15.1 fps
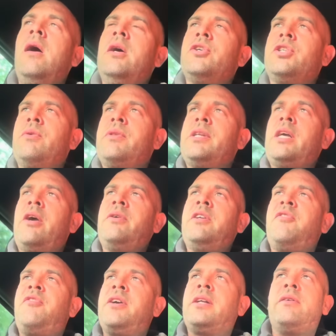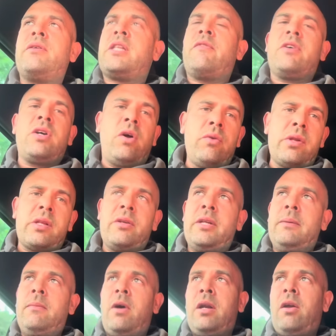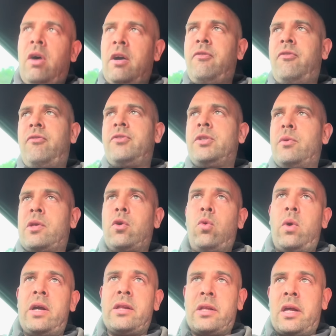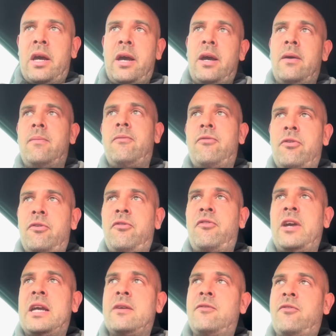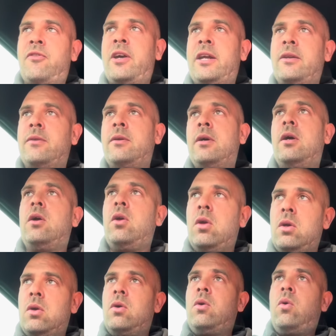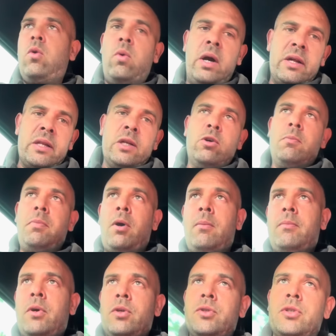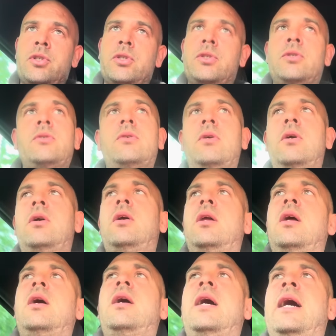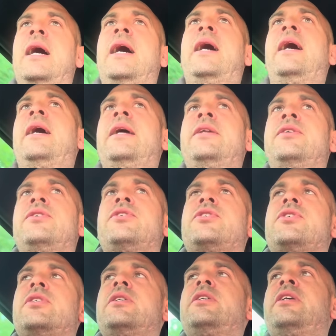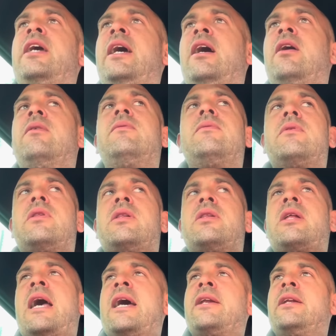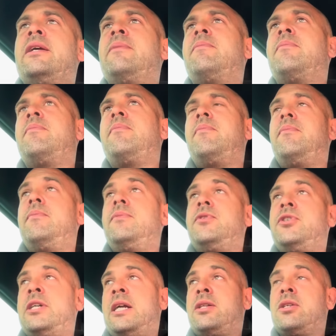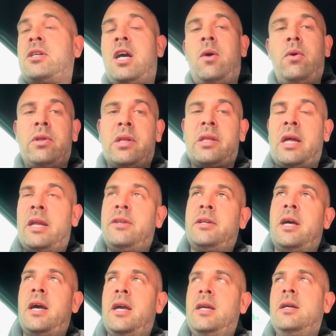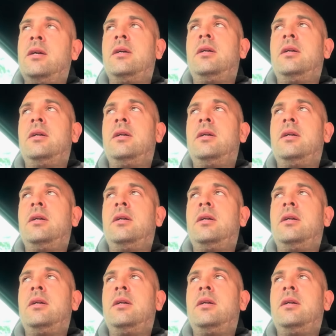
She was the only thing that was ever constant in my life. She was always there through thick and thin, always little bonbons. And yeah, sadly, she had to go on Sunday.